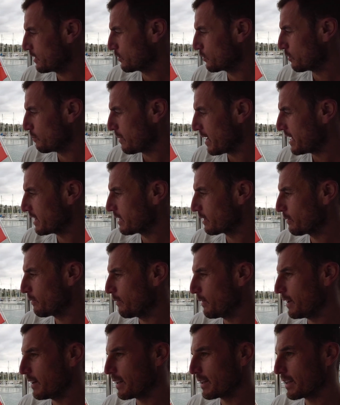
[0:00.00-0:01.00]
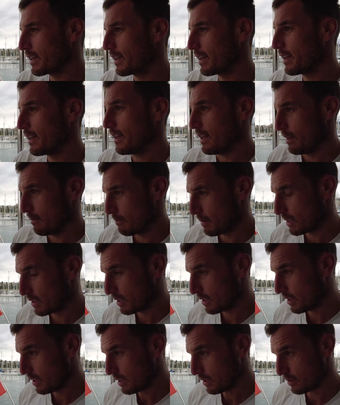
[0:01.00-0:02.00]
romantic feeling, but
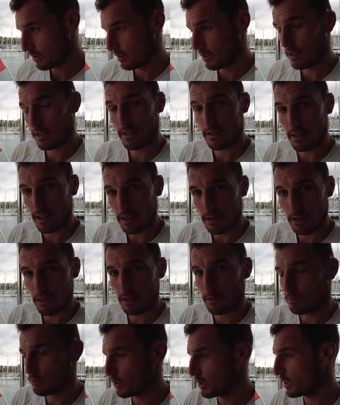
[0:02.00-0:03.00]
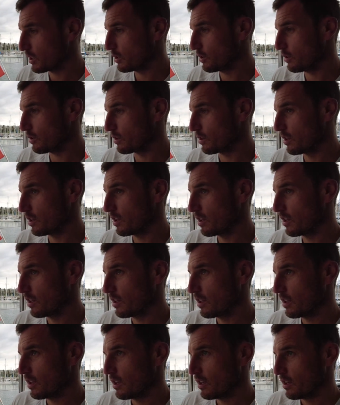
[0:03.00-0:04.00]
here it's actually pretty good.
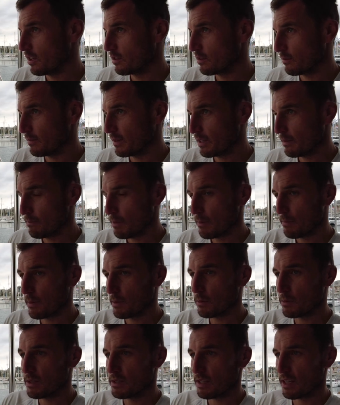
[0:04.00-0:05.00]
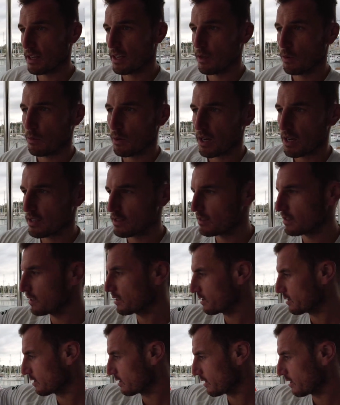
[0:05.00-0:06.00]
So many people would say, why is
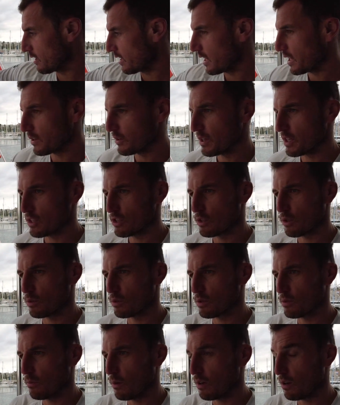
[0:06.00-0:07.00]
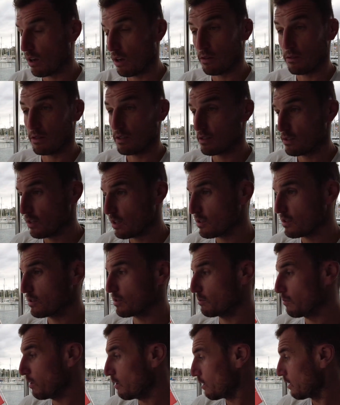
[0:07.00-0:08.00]
this area so small? Oh, it's not
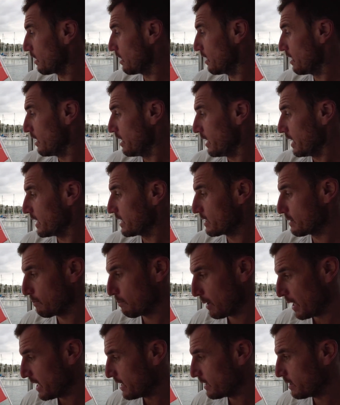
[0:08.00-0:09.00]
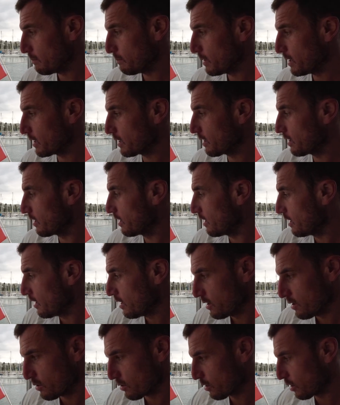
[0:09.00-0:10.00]
small. It's plenty big.
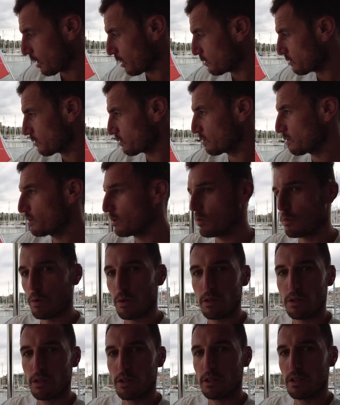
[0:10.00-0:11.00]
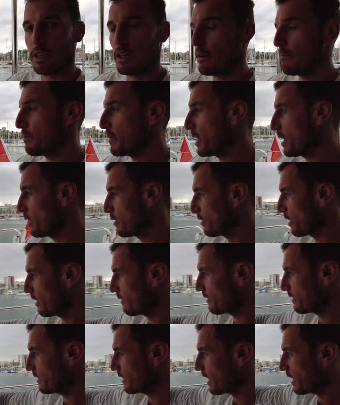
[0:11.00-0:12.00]
You're closer to the water. You
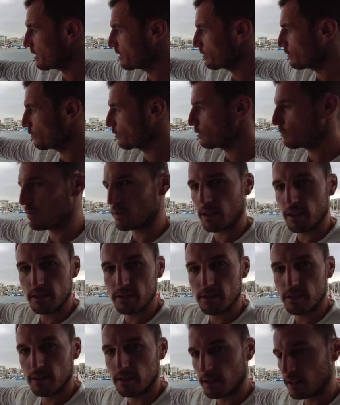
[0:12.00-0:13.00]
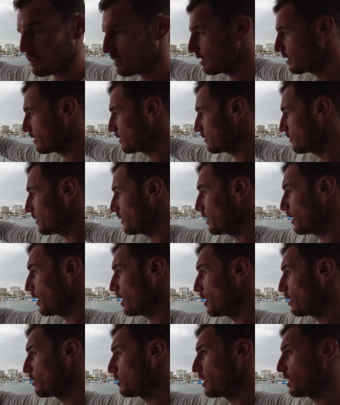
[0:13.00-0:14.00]
have a nice view because the dinghy is very
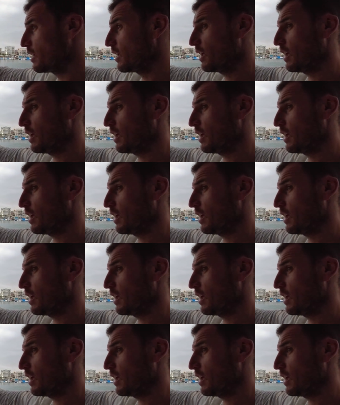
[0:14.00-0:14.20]
low.